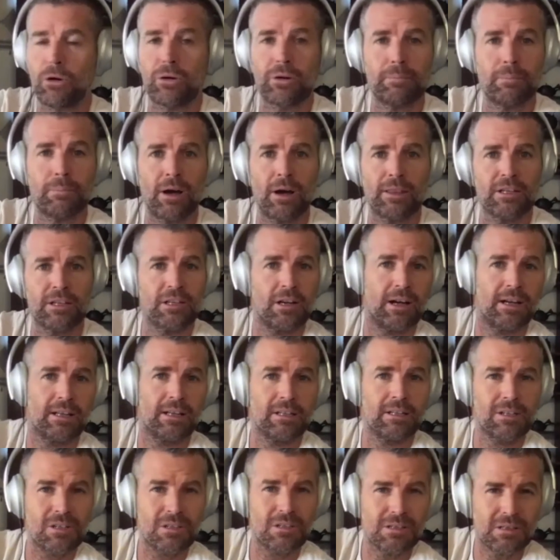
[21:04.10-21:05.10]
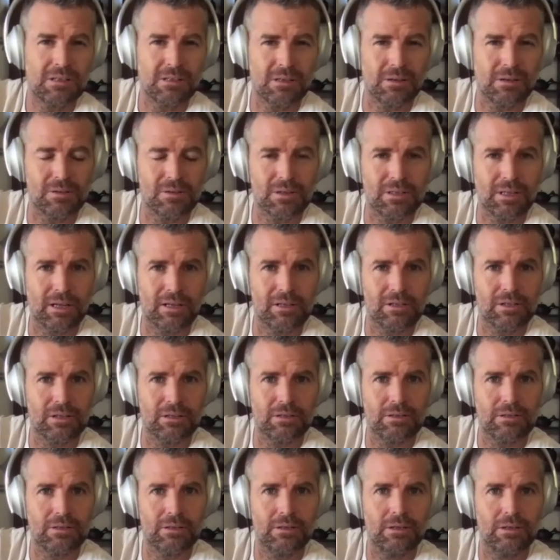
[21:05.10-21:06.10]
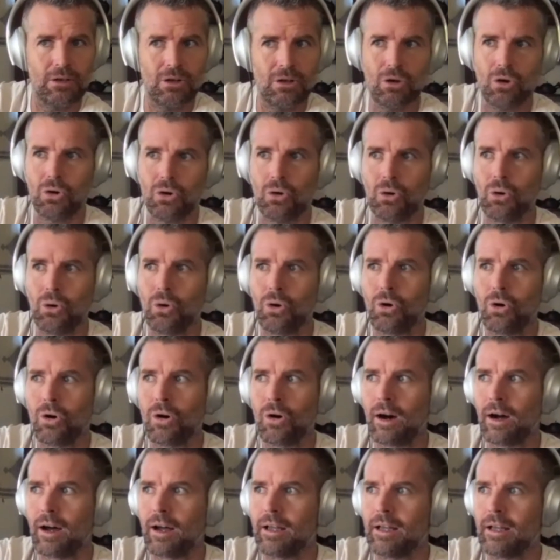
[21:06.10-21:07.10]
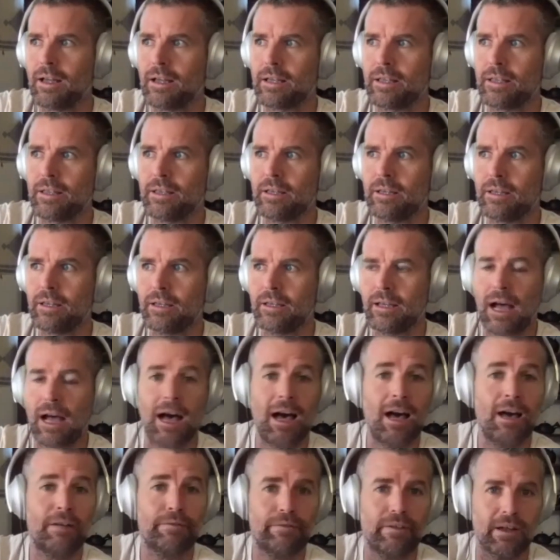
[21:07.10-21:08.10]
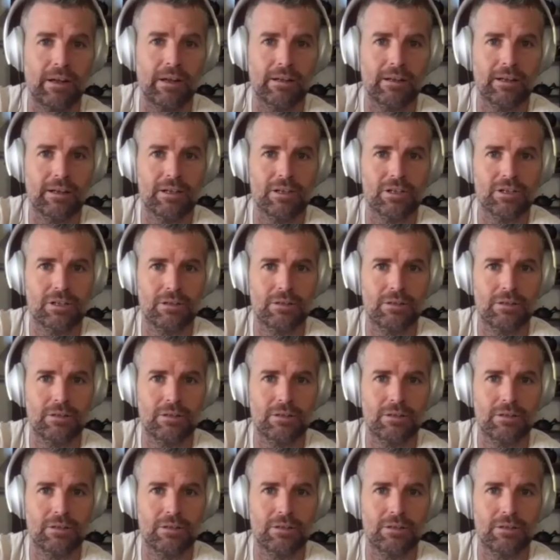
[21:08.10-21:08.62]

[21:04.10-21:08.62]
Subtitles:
the dietitians associations or the Heart Foundation.